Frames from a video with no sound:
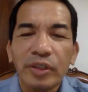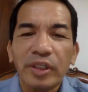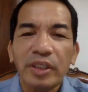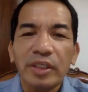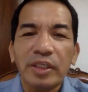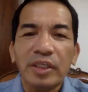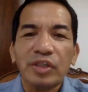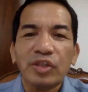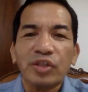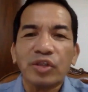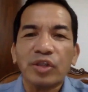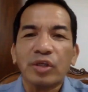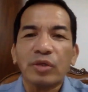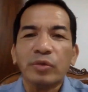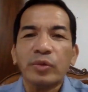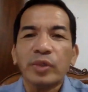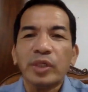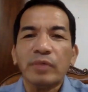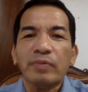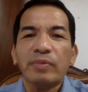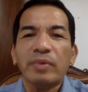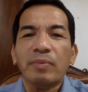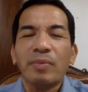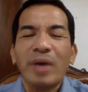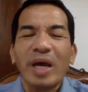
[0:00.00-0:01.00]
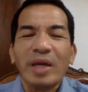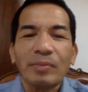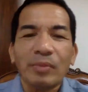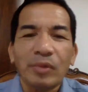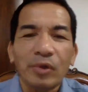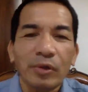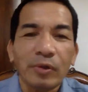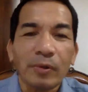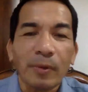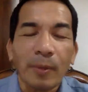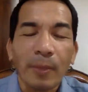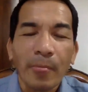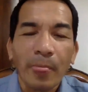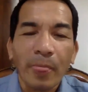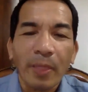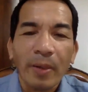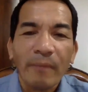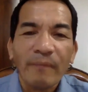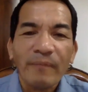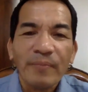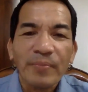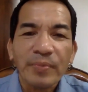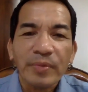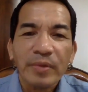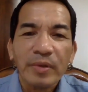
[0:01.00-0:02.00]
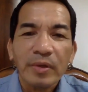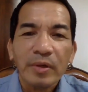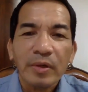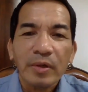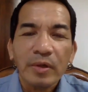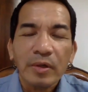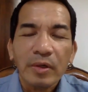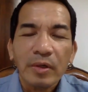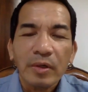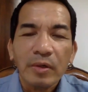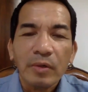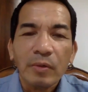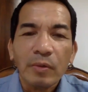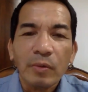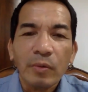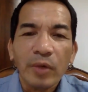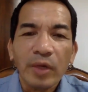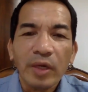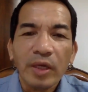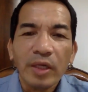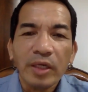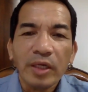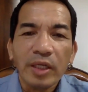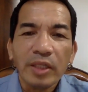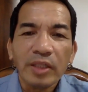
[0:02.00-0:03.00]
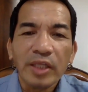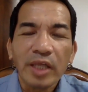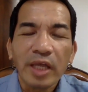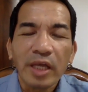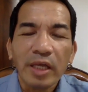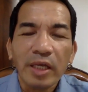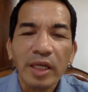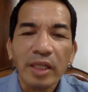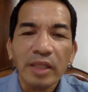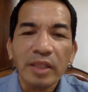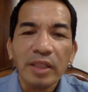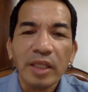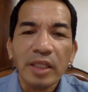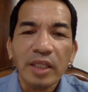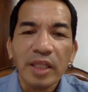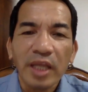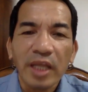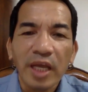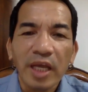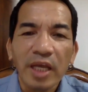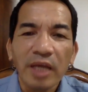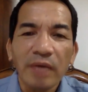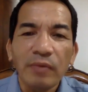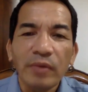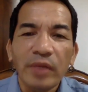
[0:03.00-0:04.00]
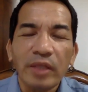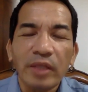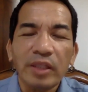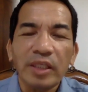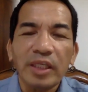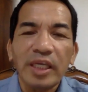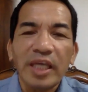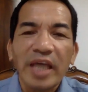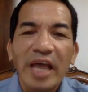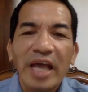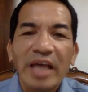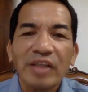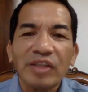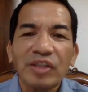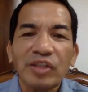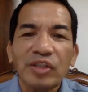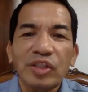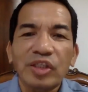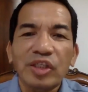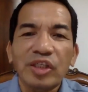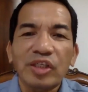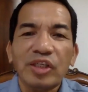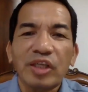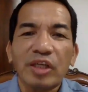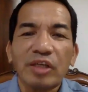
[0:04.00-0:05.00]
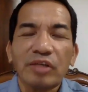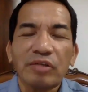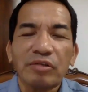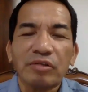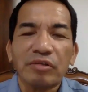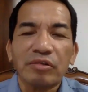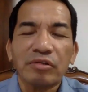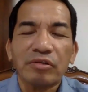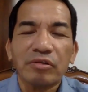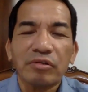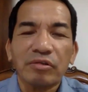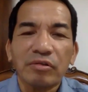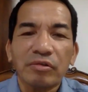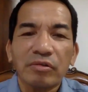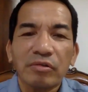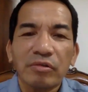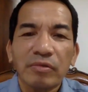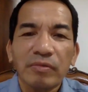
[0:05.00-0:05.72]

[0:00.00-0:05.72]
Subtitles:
in the story of the Bible. When the time that he asked Jesus